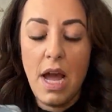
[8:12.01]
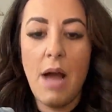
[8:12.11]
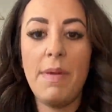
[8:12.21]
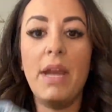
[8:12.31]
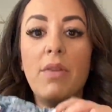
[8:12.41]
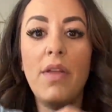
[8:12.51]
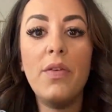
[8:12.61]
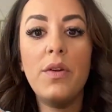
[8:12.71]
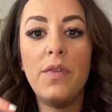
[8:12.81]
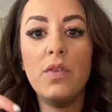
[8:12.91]
And I read
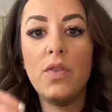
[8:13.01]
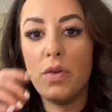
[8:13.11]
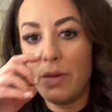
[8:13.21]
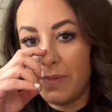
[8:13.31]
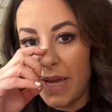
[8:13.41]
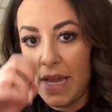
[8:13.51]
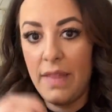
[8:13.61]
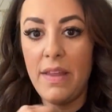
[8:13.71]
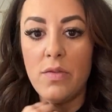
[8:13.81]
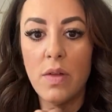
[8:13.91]
the reviews on their website,
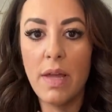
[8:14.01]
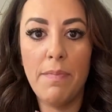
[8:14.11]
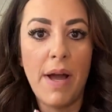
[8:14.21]
and these were like